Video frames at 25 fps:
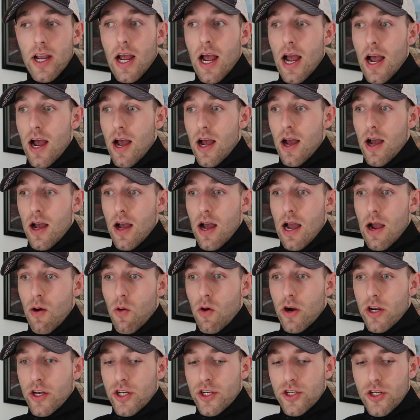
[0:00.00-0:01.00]
I
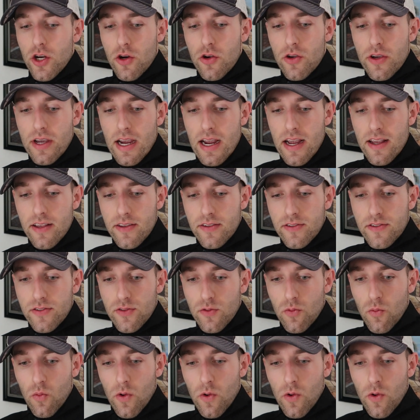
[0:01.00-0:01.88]
wanted to show you guys